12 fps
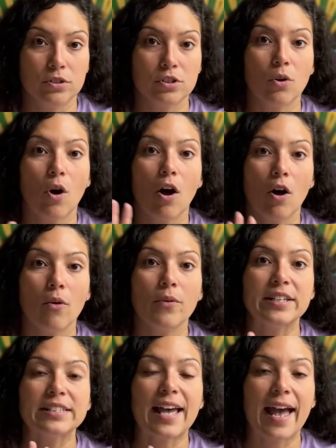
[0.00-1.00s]
So
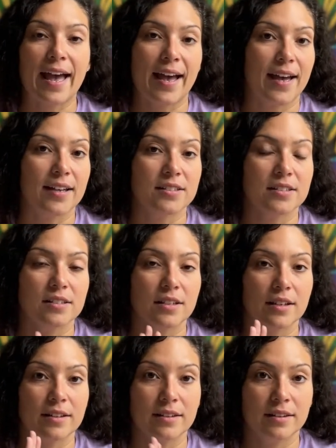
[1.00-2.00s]
always ask.
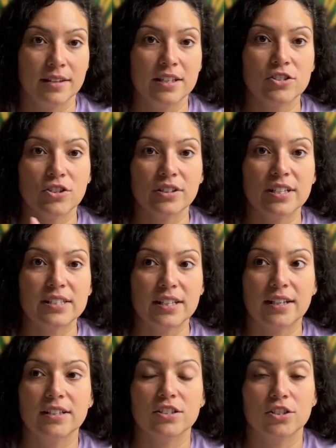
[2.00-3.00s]
These are things that
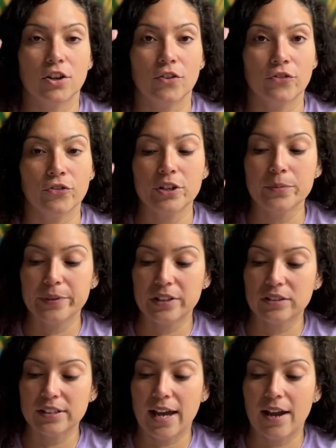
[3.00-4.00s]
I need to know. Free
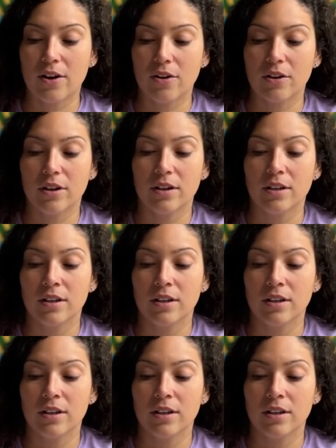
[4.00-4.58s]
build out.